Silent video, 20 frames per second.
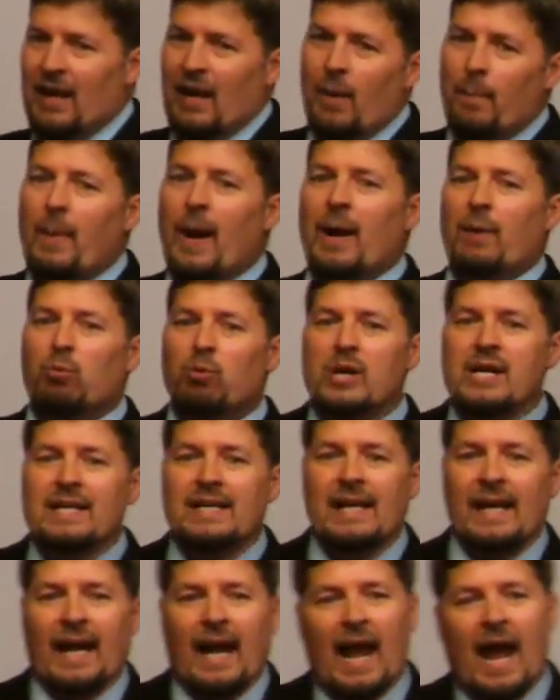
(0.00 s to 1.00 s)
by
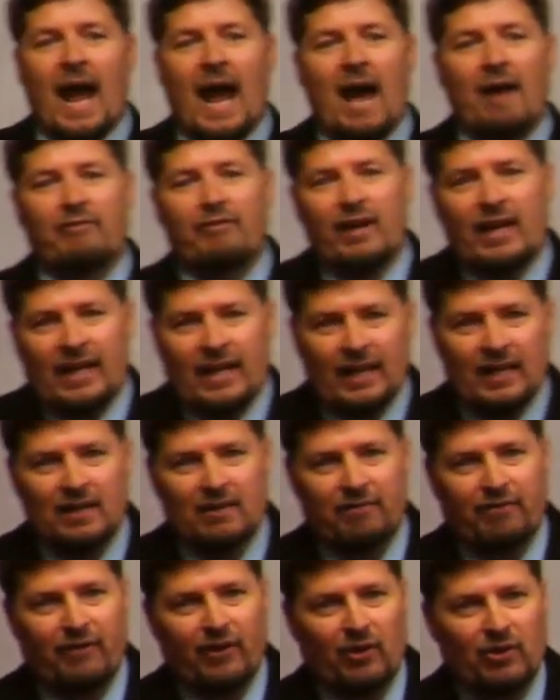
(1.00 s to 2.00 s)
wreaking havoc in the
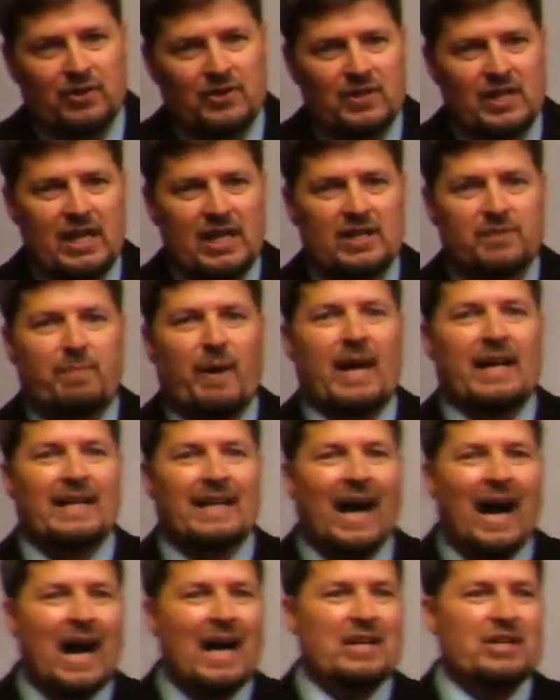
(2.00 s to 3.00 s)
Philistines, by
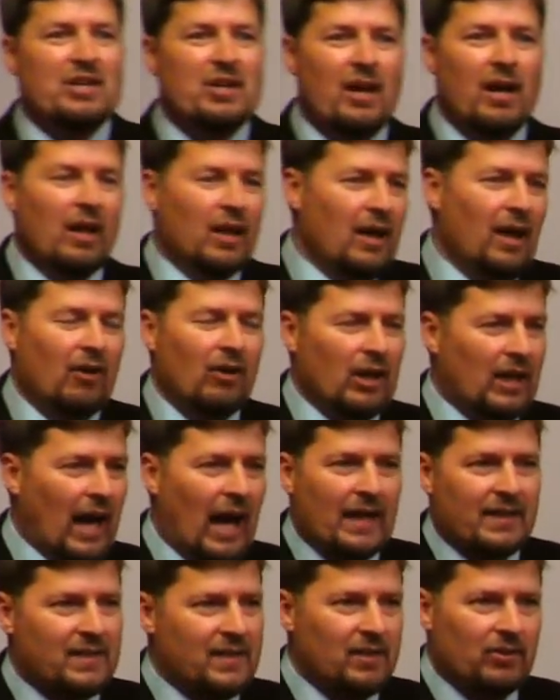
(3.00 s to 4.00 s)
God, God, look,
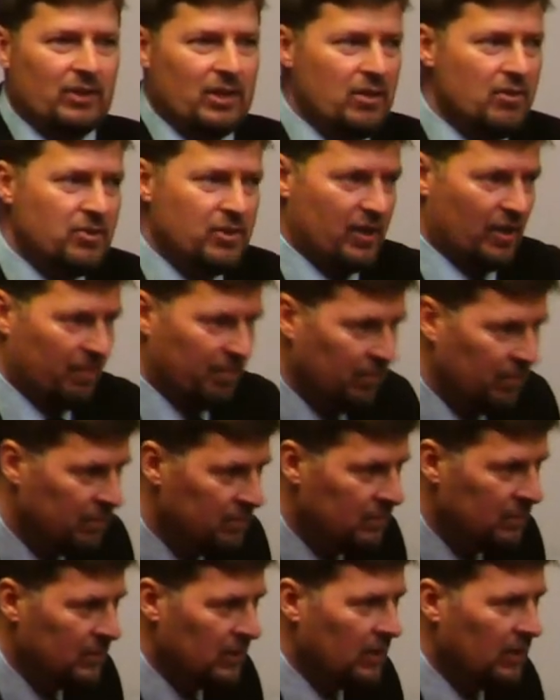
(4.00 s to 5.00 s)
God still used him
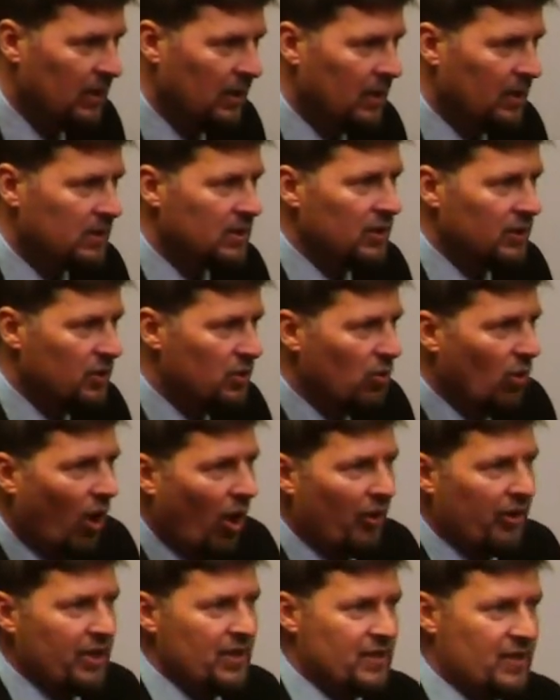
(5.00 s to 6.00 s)
to do
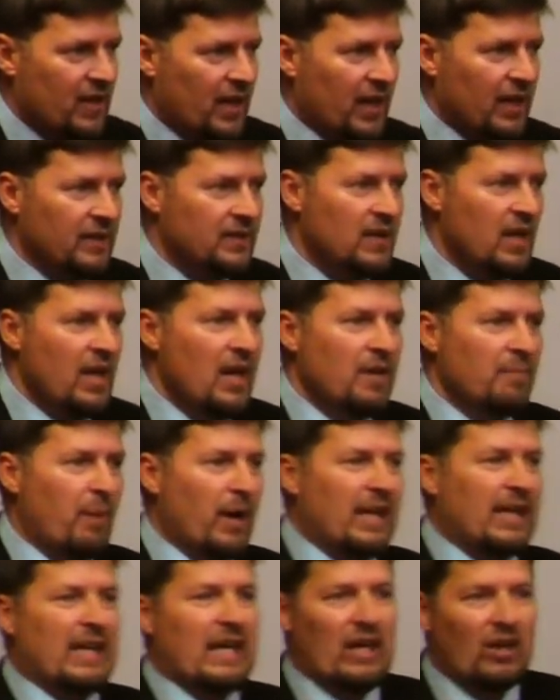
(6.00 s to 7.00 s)
all these things by
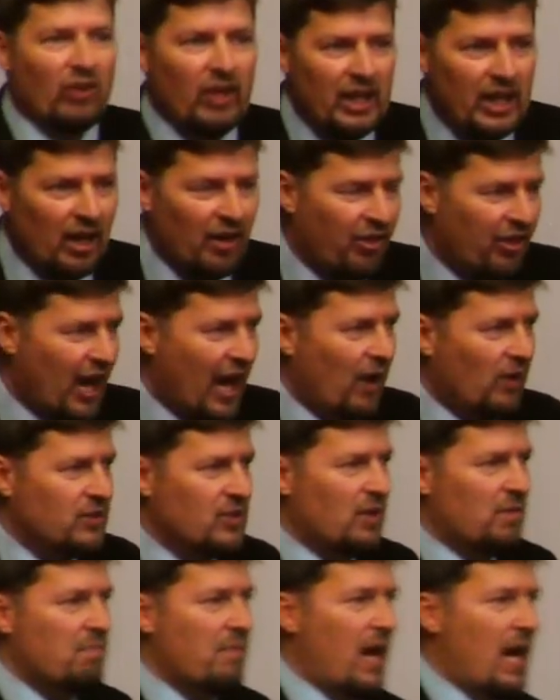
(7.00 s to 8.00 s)
killing a
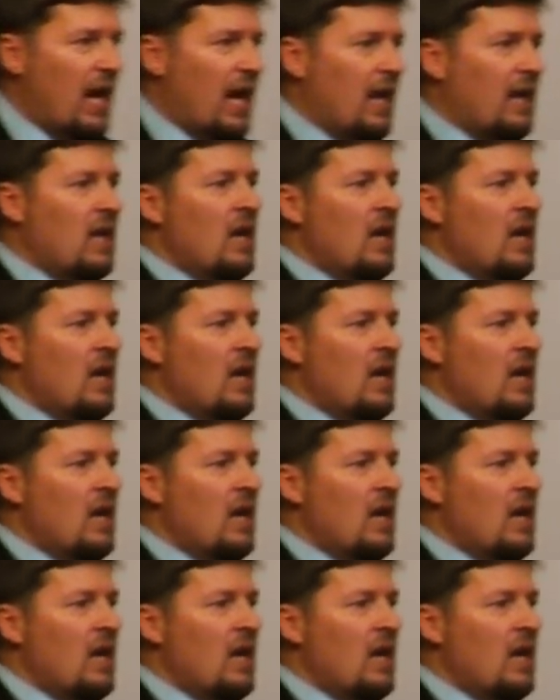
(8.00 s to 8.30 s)
thousand men,